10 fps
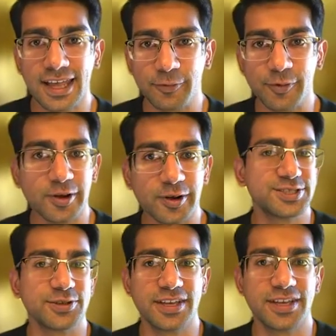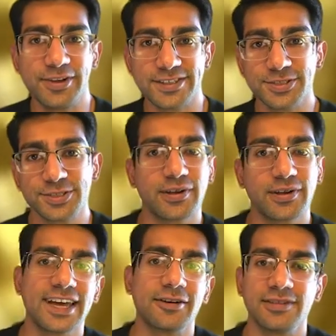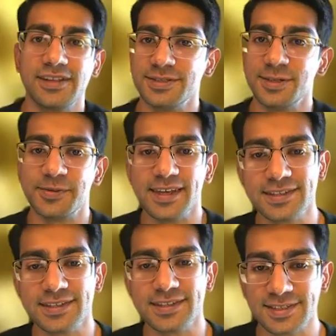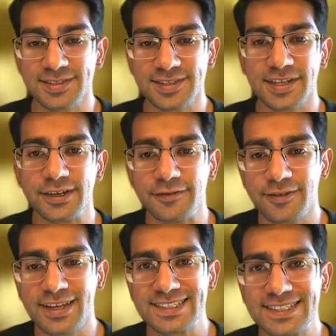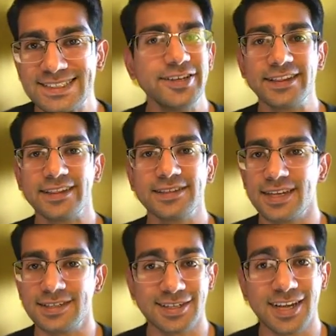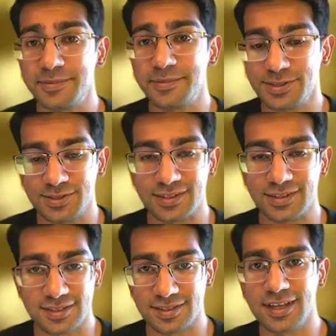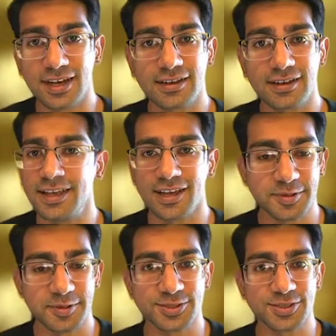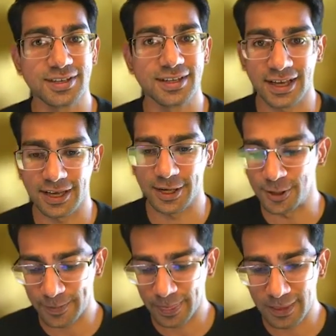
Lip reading: we want to make sure that you get to try out these new things instead of treating this as a competition. This is not a competition at all.